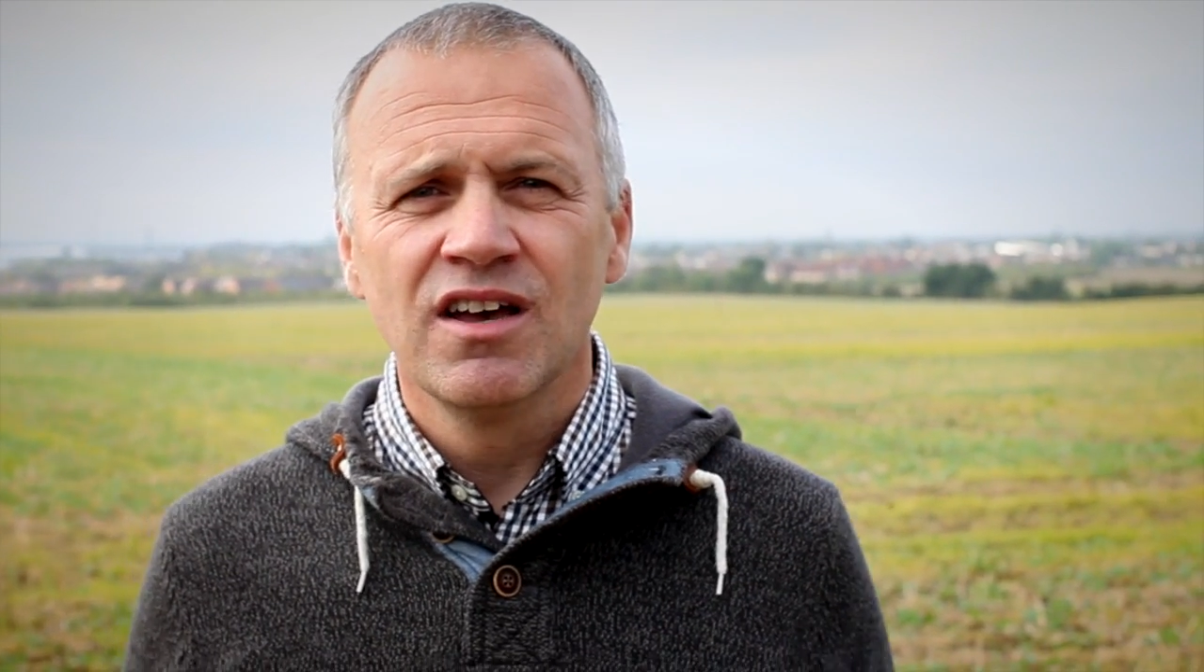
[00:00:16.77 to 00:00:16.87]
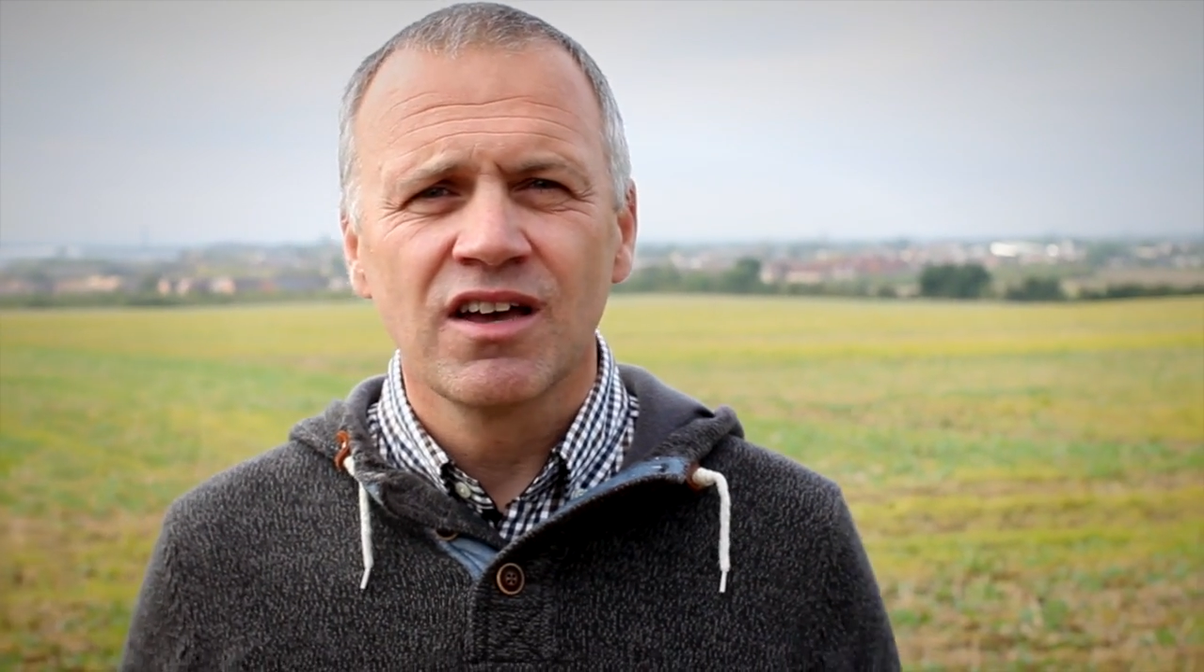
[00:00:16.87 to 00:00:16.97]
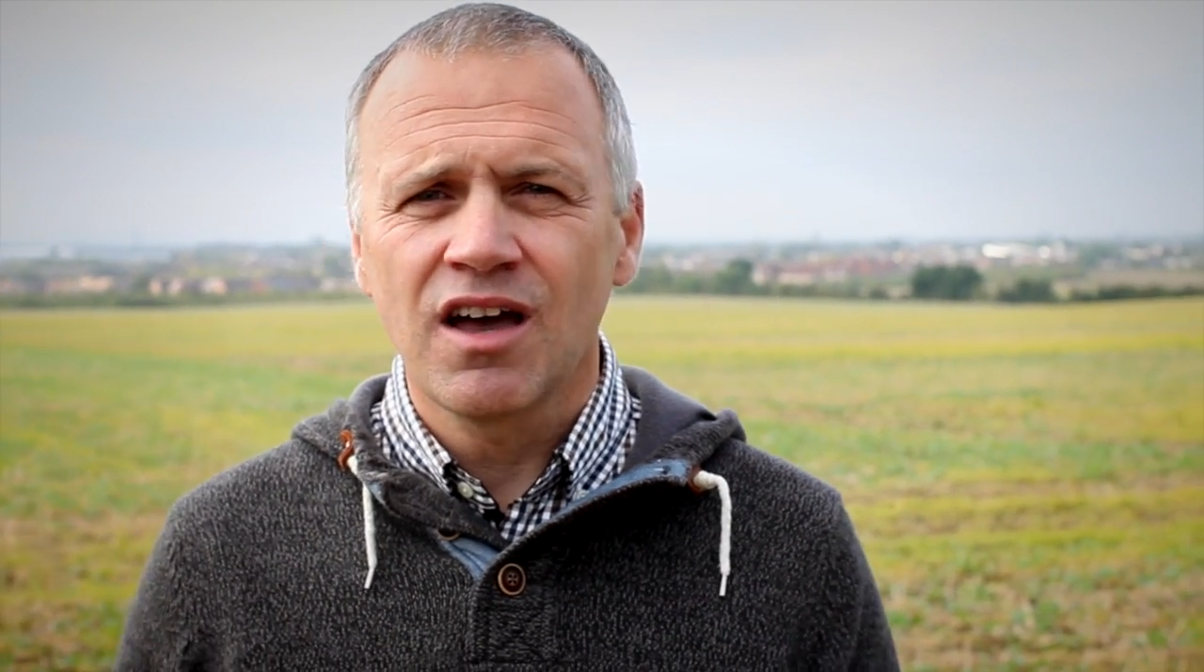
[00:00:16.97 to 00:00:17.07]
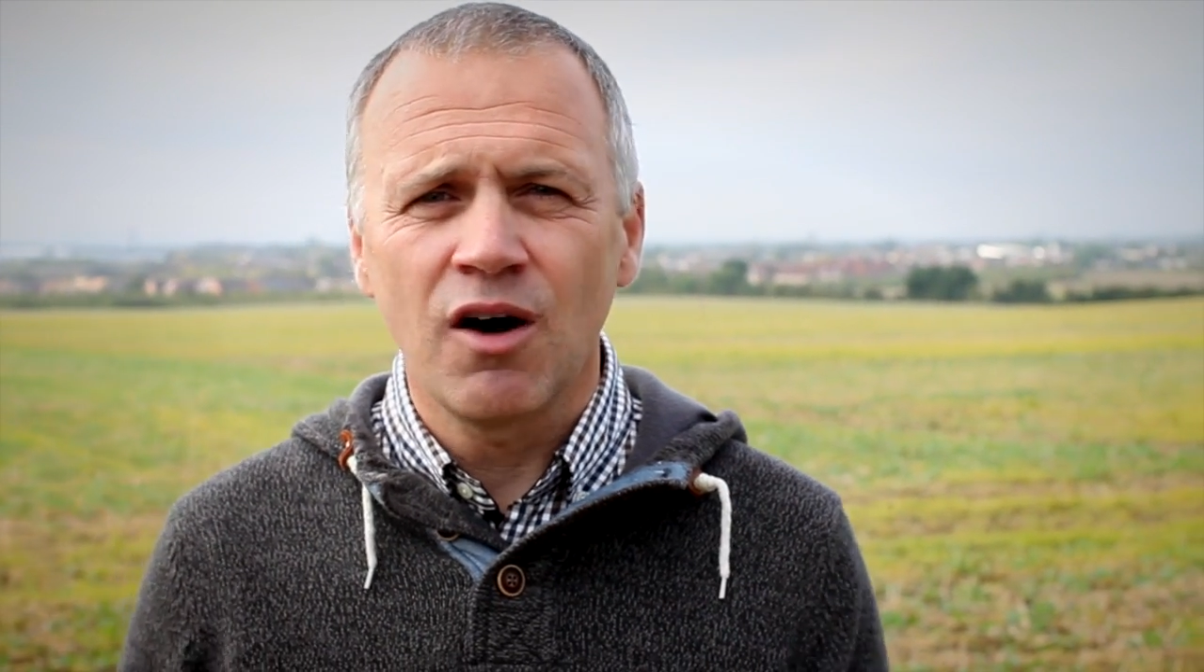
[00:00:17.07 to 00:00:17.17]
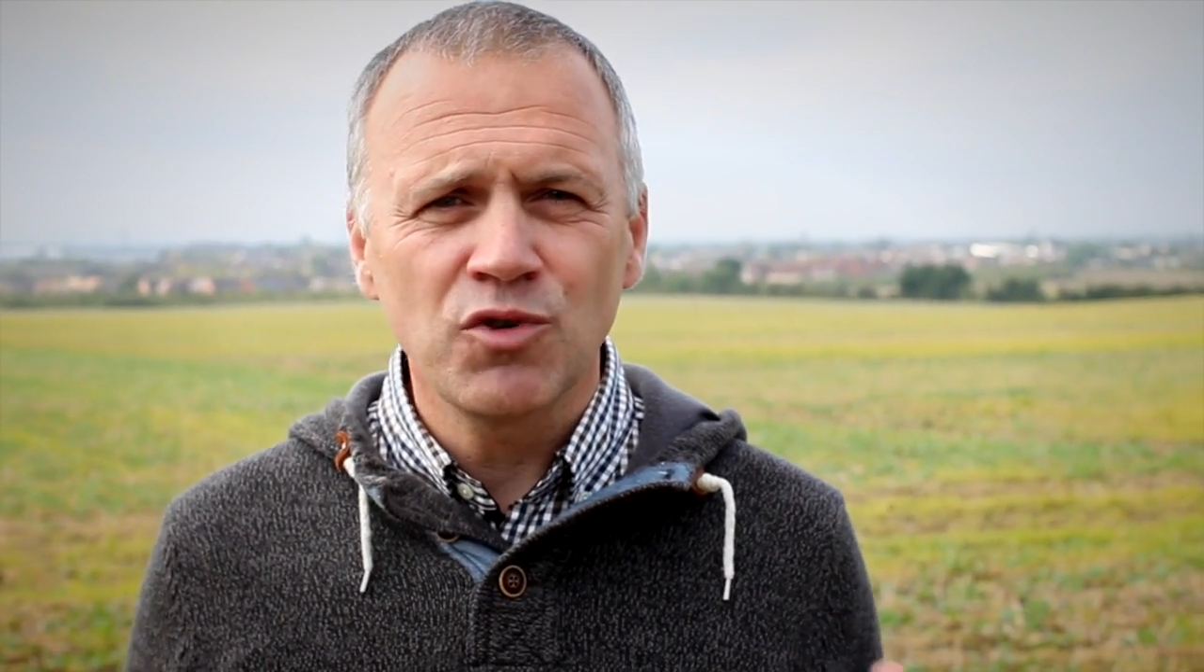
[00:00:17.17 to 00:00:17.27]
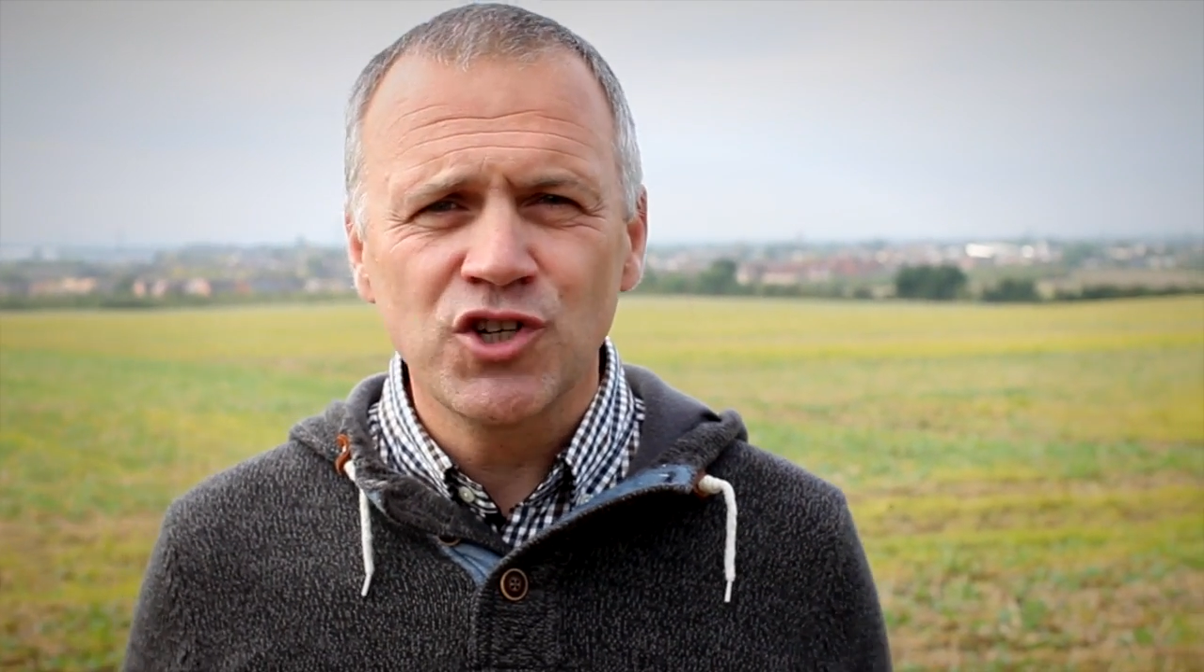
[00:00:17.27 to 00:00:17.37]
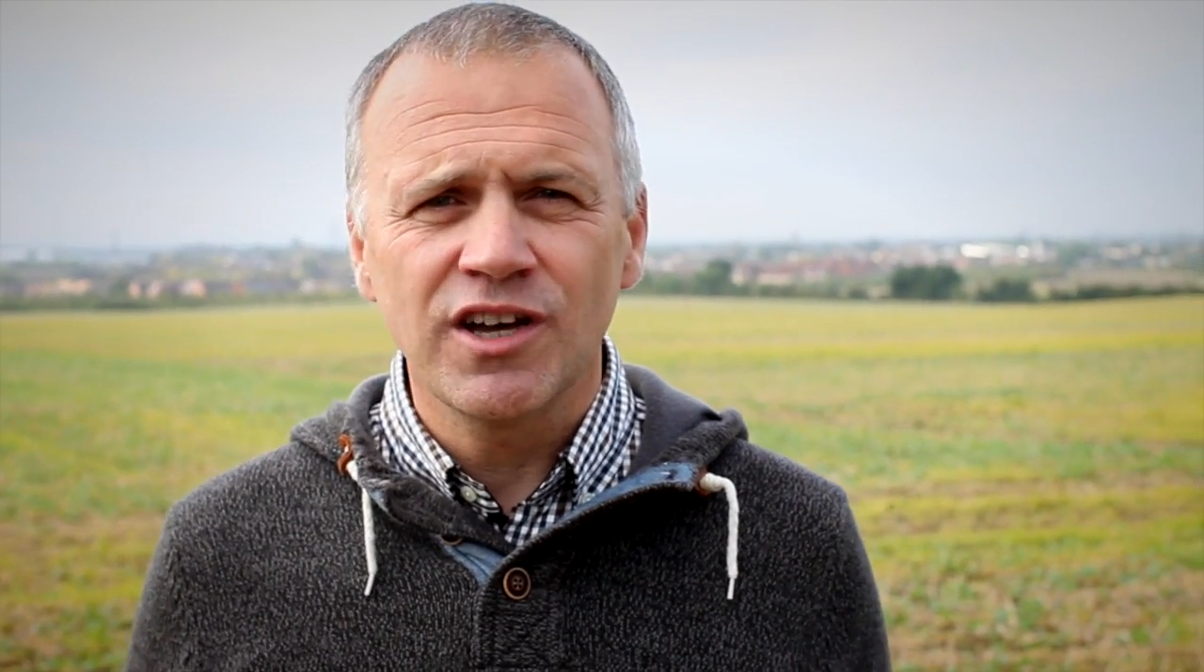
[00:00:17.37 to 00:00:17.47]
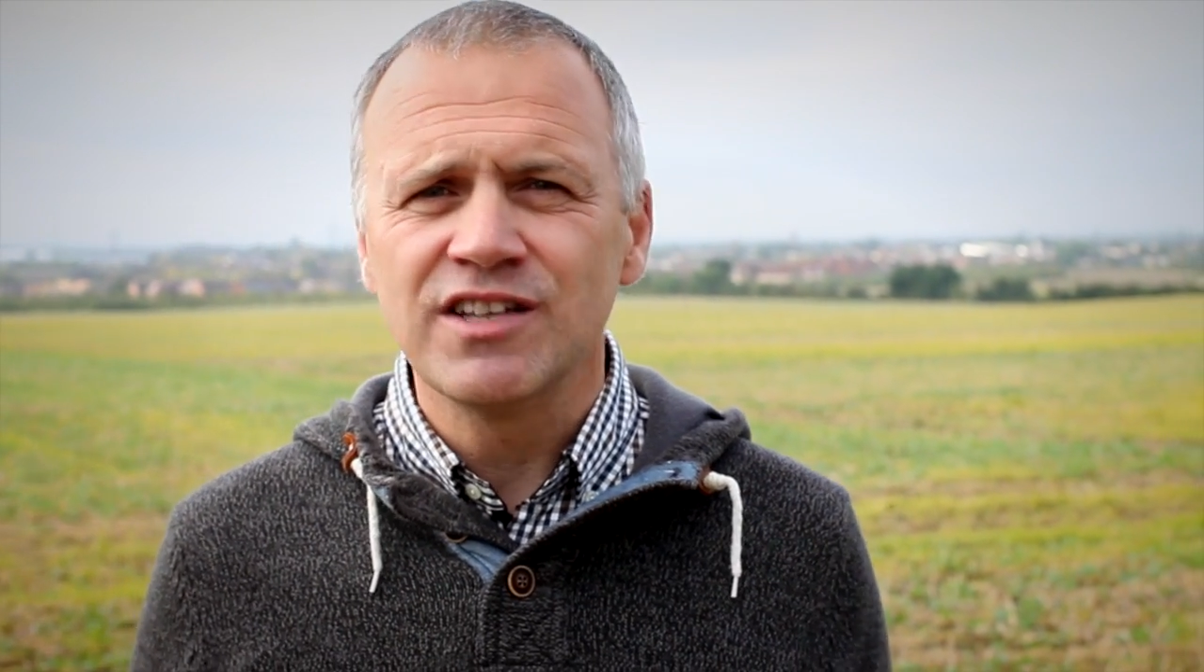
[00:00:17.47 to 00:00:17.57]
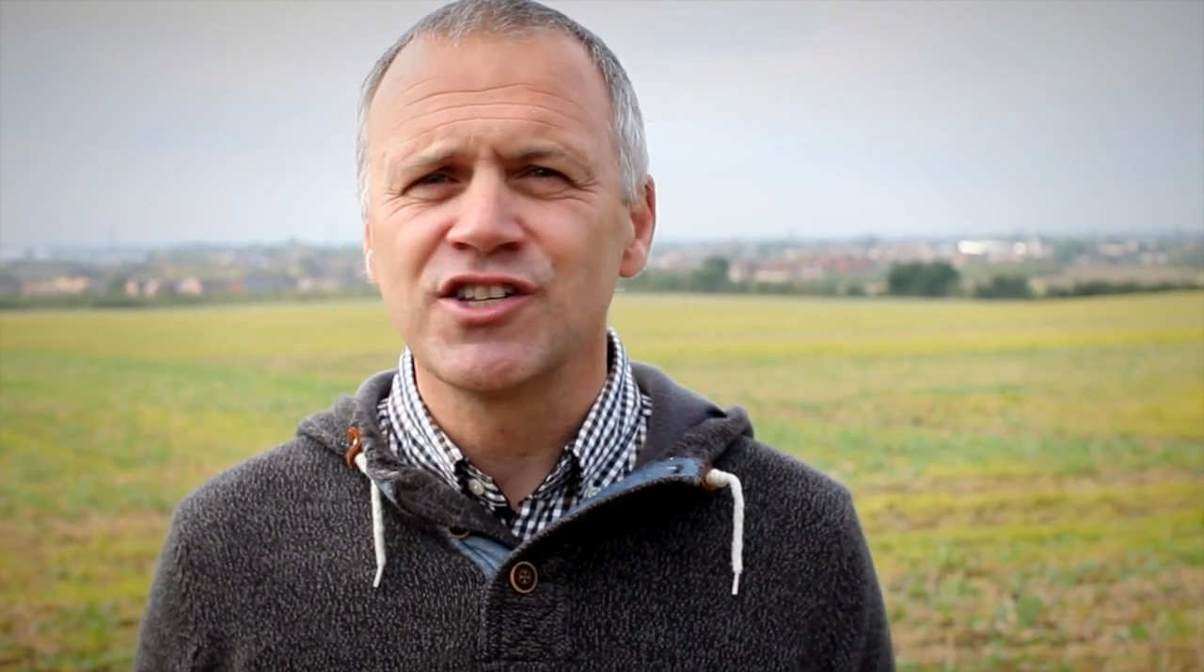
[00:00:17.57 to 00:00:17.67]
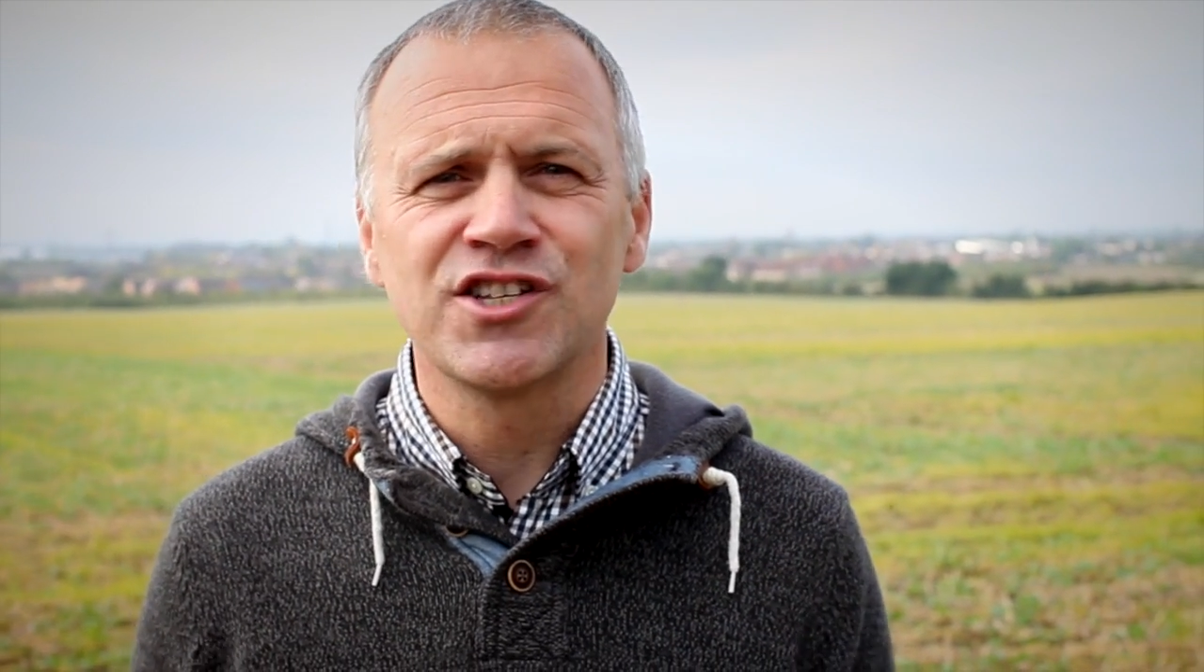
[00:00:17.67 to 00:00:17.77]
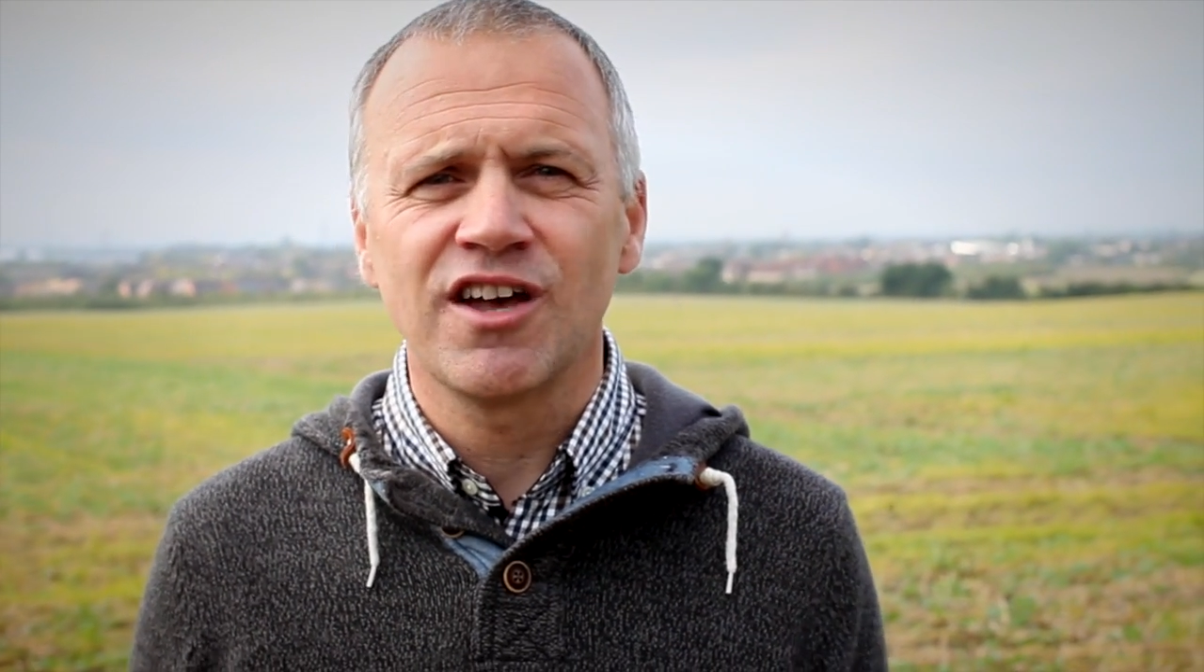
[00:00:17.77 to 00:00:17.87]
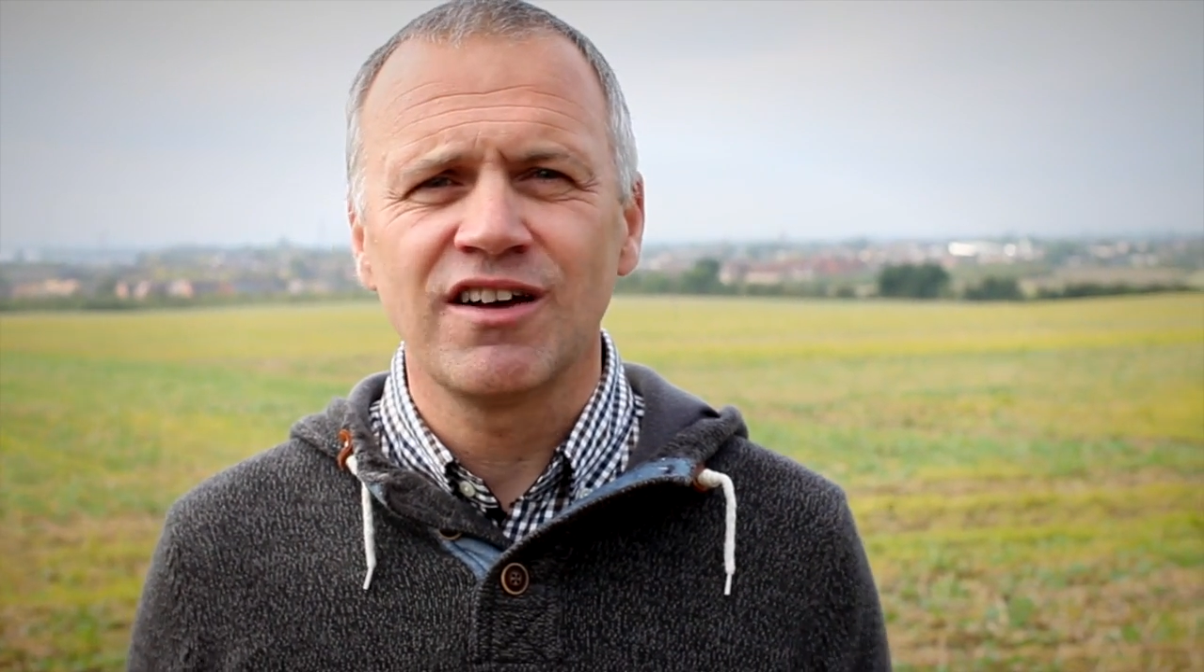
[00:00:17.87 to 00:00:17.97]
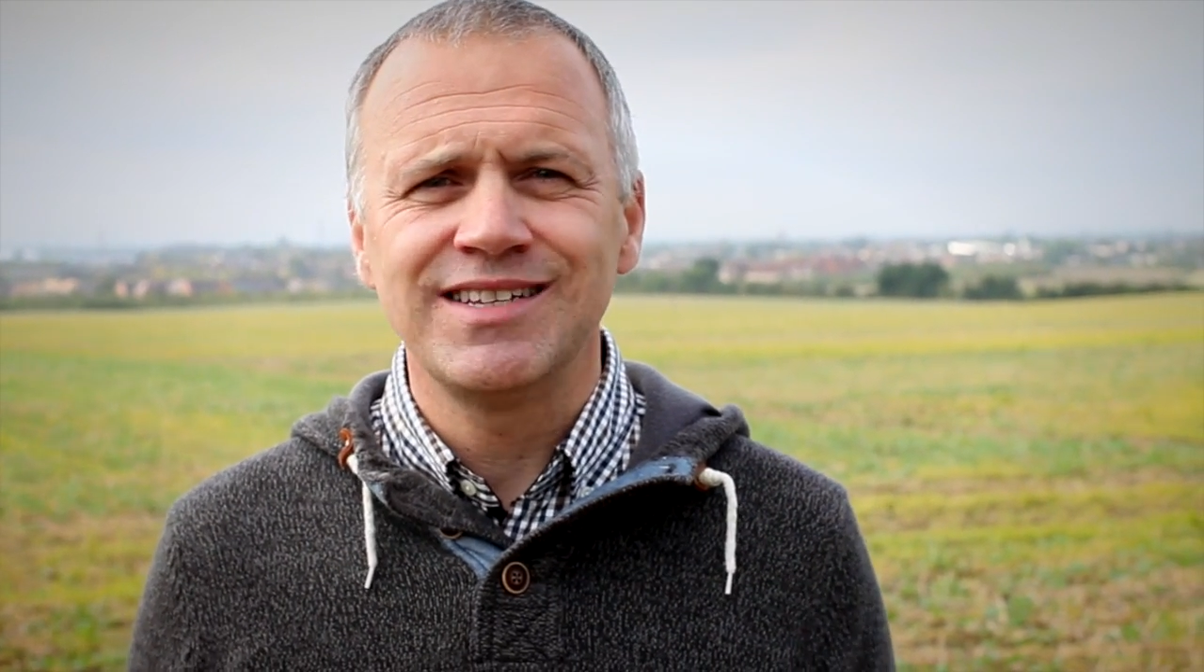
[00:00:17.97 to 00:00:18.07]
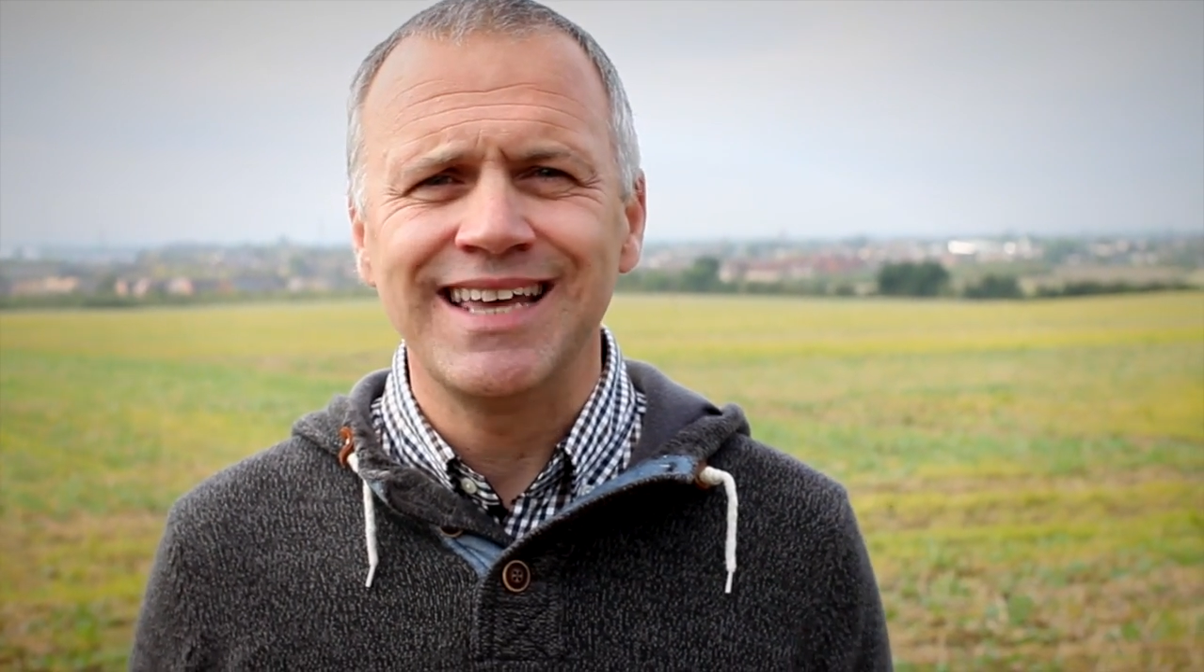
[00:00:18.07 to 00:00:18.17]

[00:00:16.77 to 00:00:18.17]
culture and society